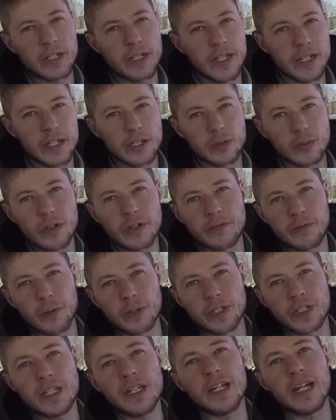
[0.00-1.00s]
at a
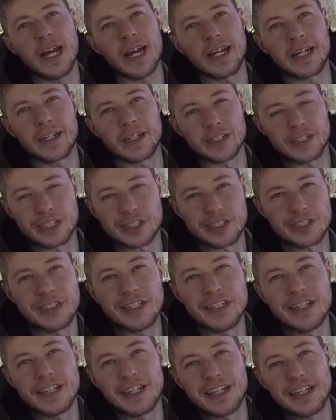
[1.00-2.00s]
2014 High Country,
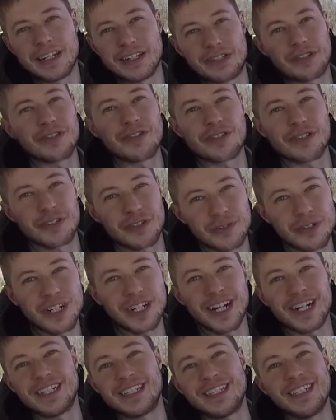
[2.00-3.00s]
and as soon as the
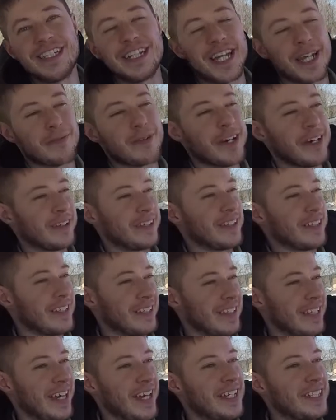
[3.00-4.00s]
2019 came out,
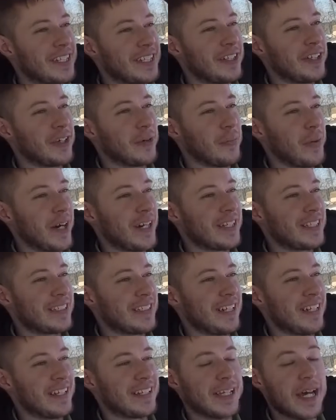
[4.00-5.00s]
the exterior body
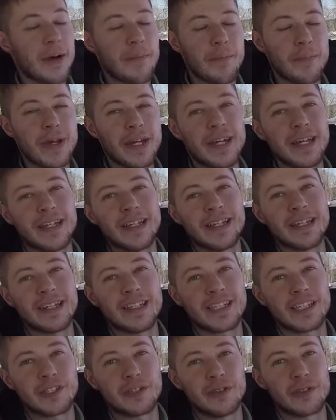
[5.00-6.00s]
style, I thought, man, that
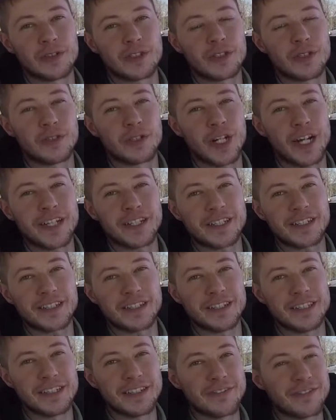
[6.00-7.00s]
is, you know, so
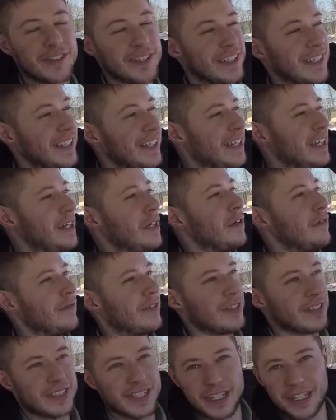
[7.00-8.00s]
drastically different.
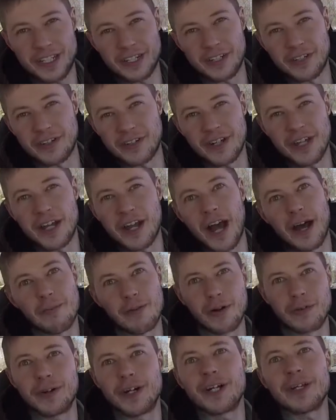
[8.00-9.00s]
Feels like, you know, I'm
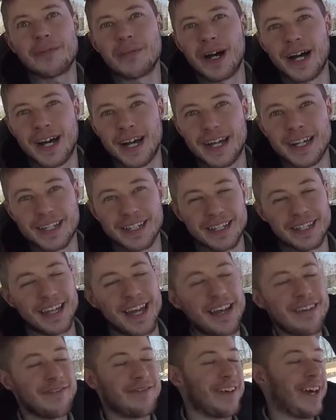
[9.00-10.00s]
already behind in
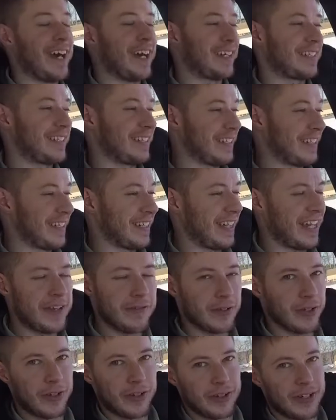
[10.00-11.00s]
that fact,
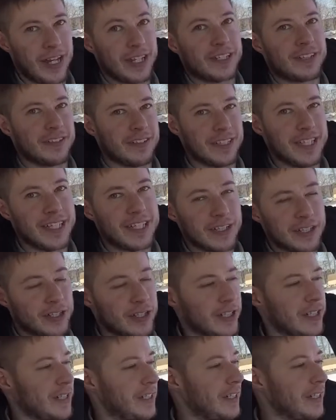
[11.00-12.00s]
even though, you know, I still like the
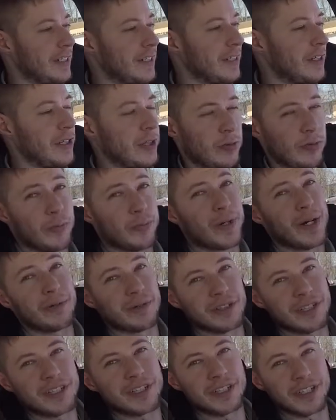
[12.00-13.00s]
truck and will
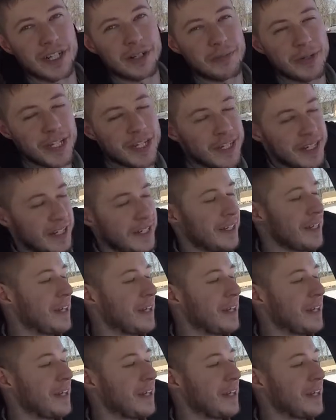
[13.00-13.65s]
probably still end up getting it.